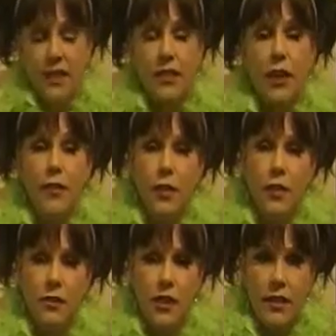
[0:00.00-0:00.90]
So if you
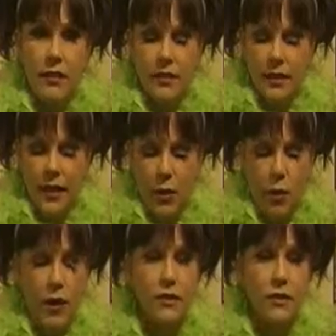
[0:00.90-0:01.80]
can just
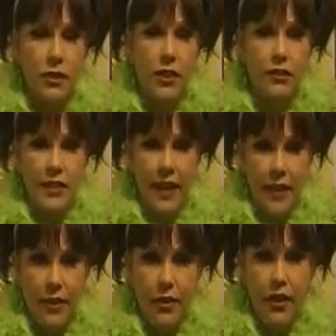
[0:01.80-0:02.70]
get one skirt
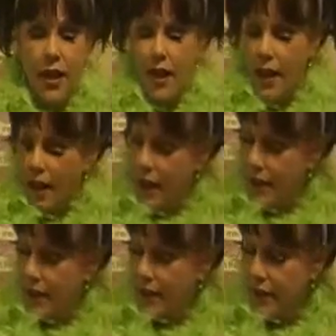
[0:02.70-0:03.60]
together
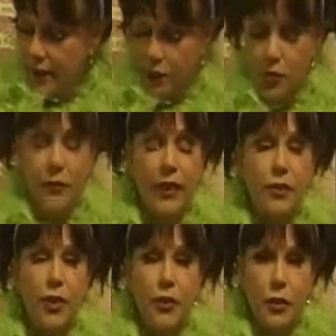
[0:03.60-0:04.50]
and use your
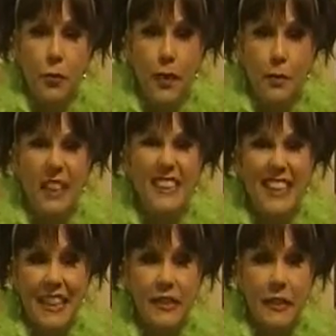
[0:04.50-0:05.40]
Velcro and your ribbon,
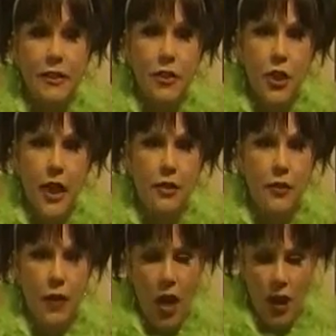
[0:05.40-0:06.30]
it's easy to
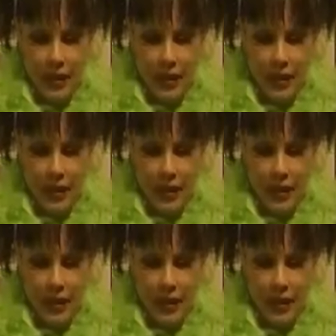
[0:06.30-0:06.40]
change for the